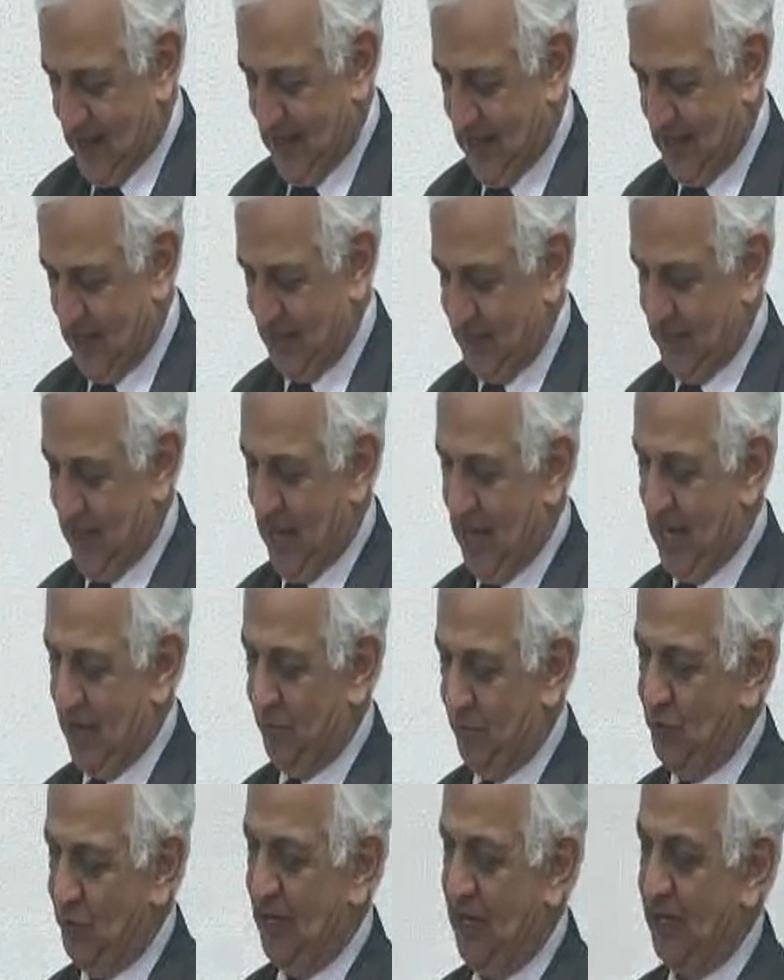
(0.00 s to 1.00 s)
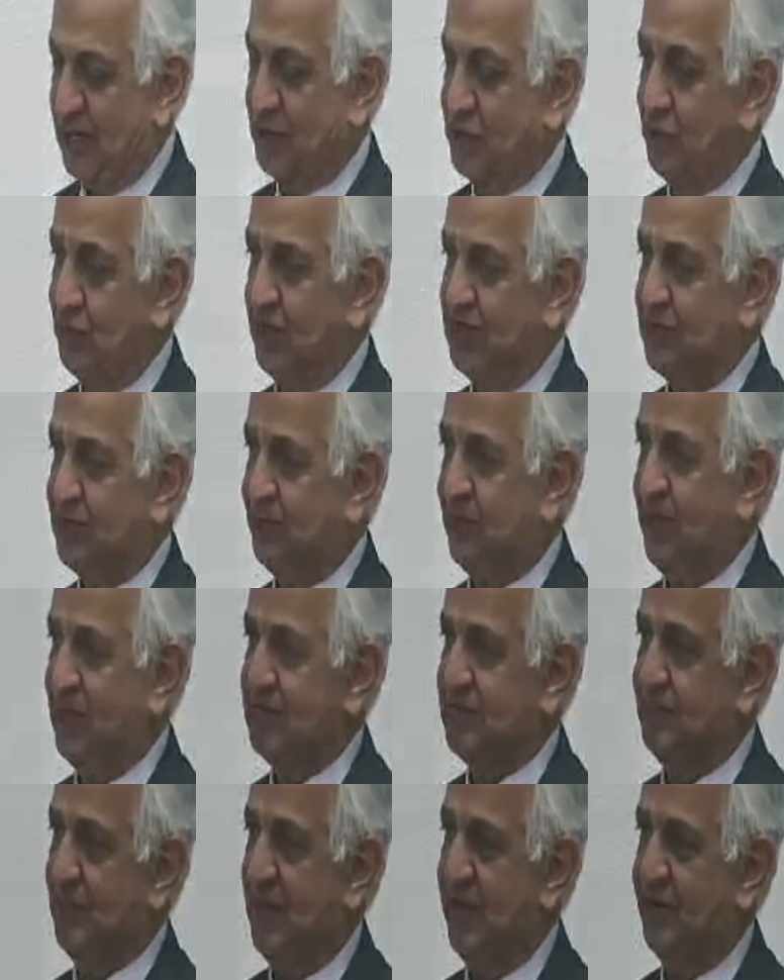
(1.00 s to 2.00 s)
I would like to
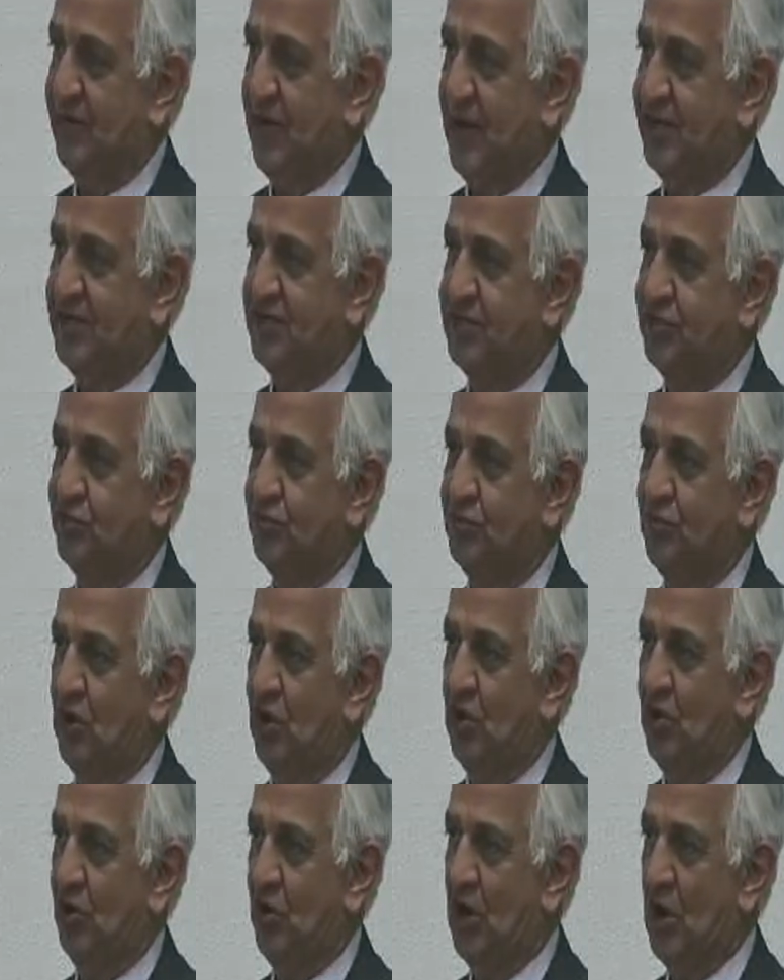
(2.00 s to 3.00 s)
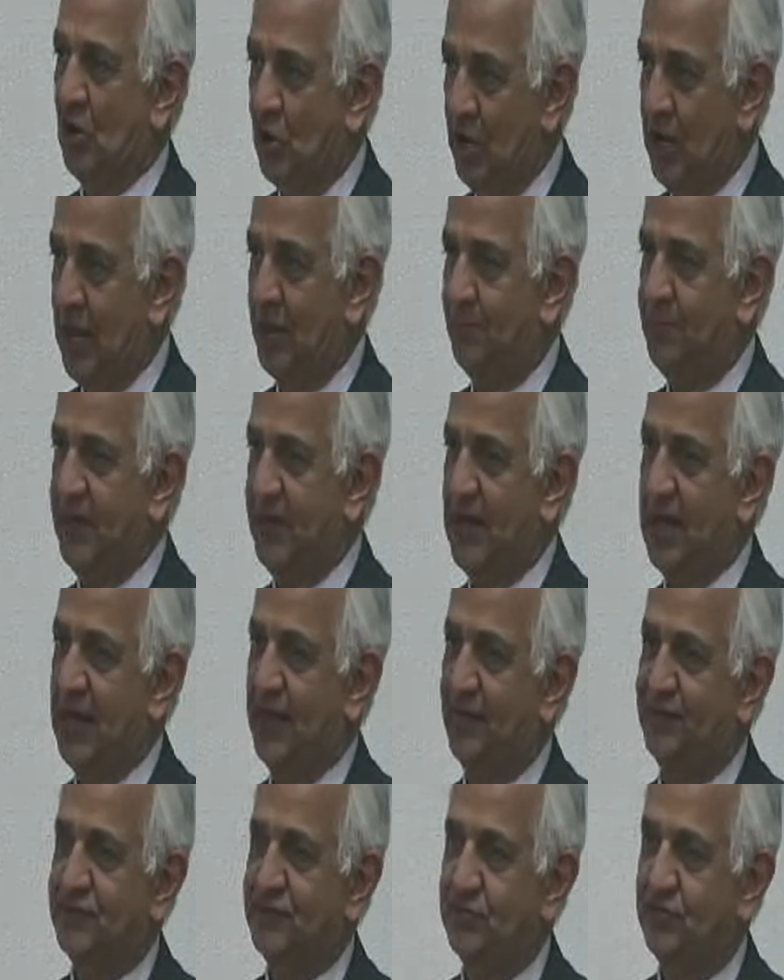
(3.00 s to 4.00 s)
express my gratitude on all our
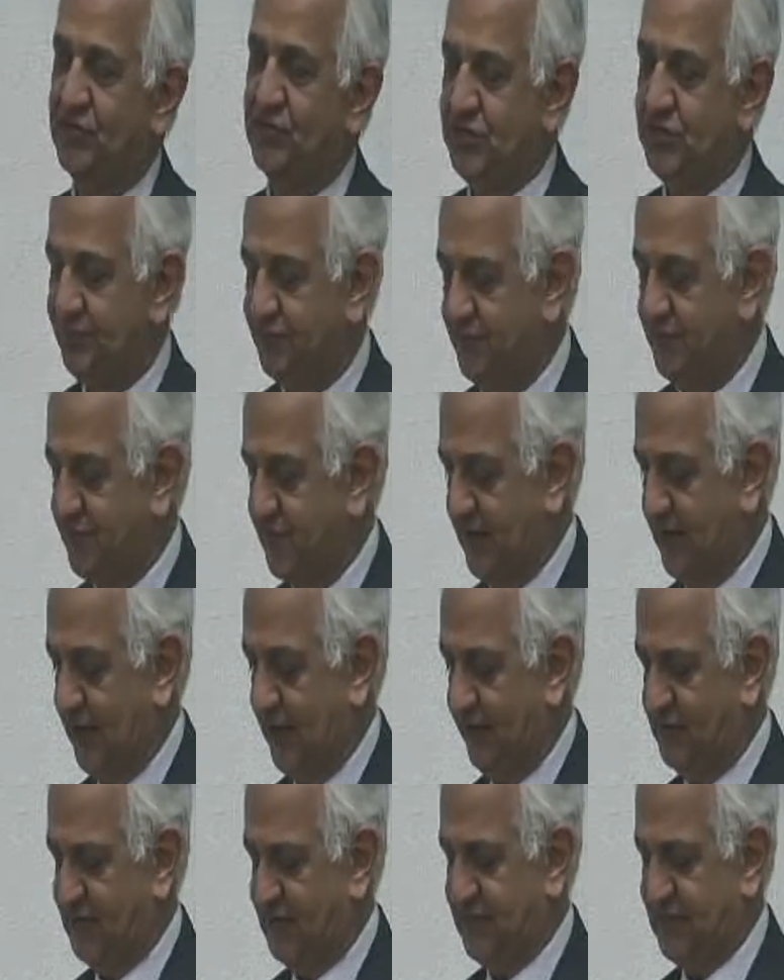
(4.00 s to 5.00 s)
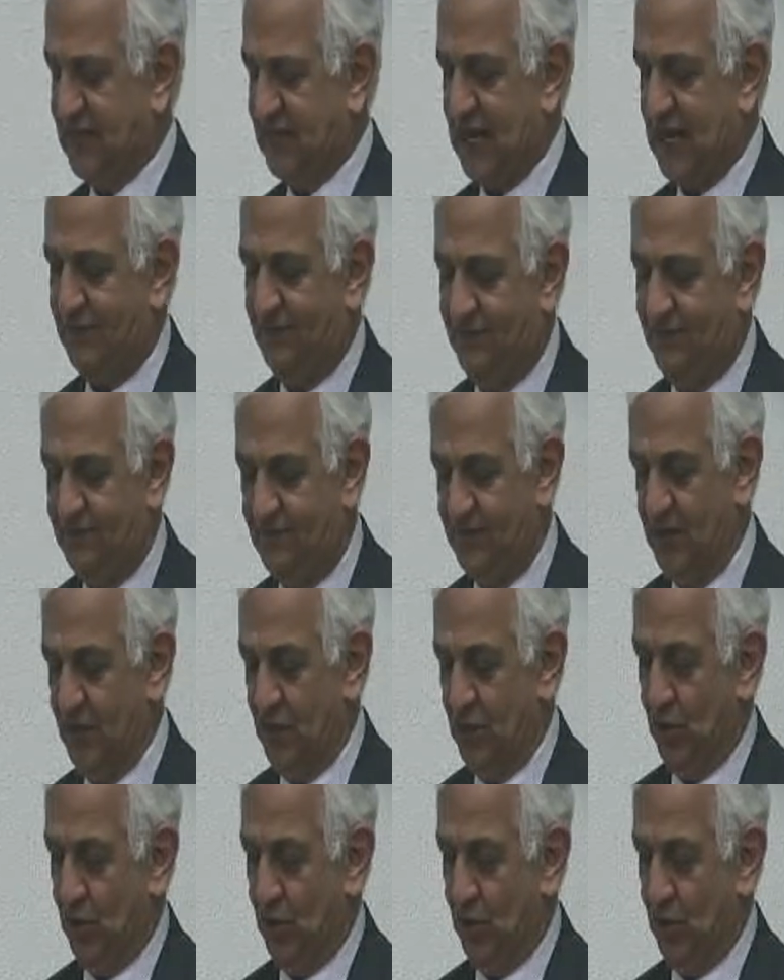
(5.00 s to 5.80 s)
behalfs to the Chief of the Naval Staff,